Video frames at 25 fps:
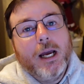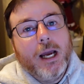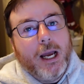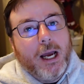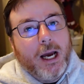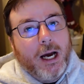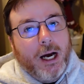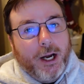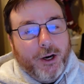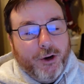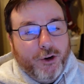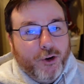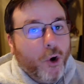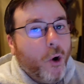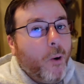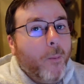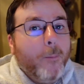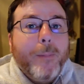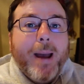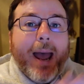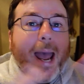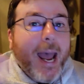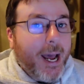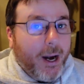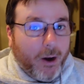No
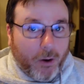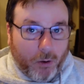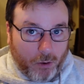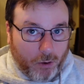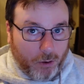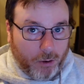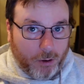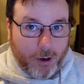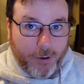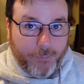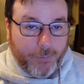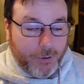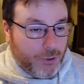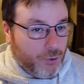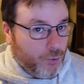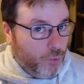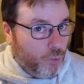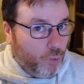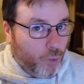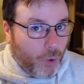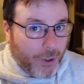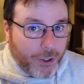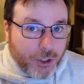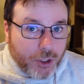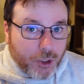matter if it's
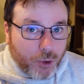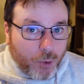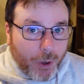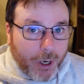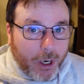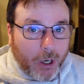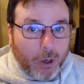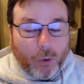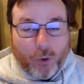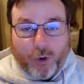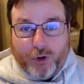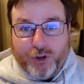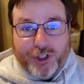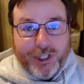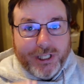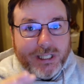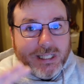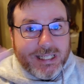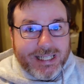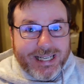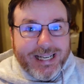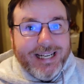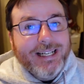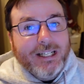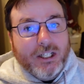1 square or
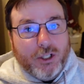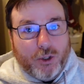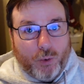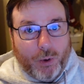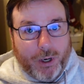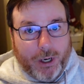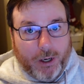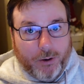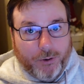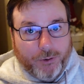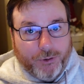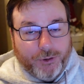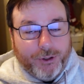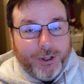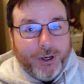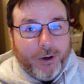16 squares